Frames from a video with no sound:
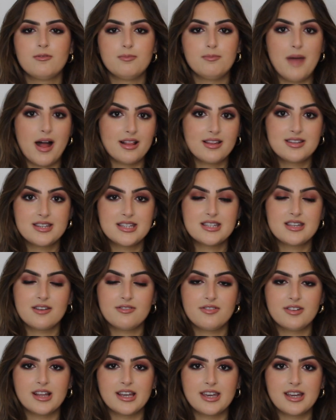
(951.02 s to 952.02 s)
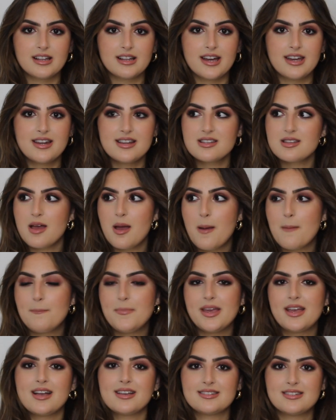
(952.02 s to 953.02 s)
Malassezia folliculitis
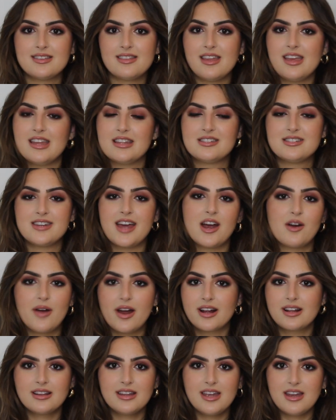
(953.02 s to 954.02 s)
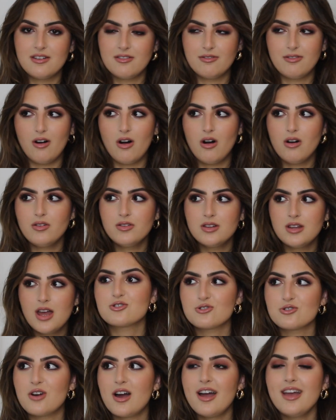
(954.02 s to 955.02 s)
because it's directly involved.
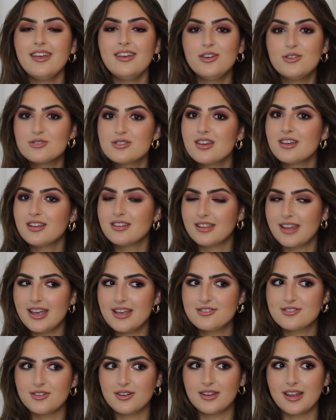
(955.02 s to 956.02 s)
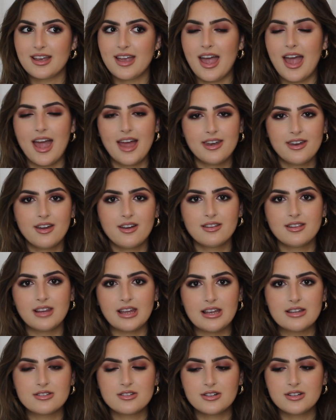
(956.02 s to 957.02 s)
Try using a laser, like a handheld
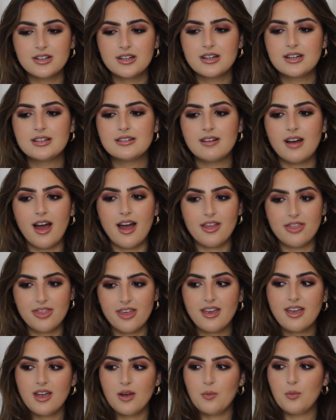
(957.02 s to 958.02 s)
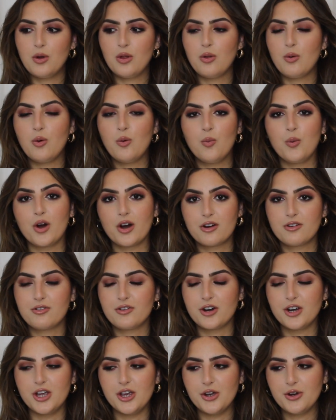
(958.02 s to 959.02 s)
laser. I think it will work
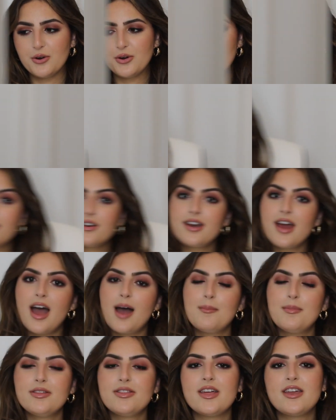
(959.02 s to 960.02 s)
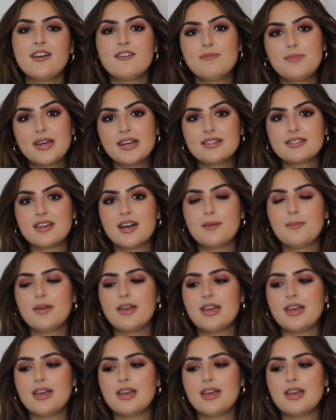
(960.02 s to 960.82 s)
for you. The third habit that I've picked up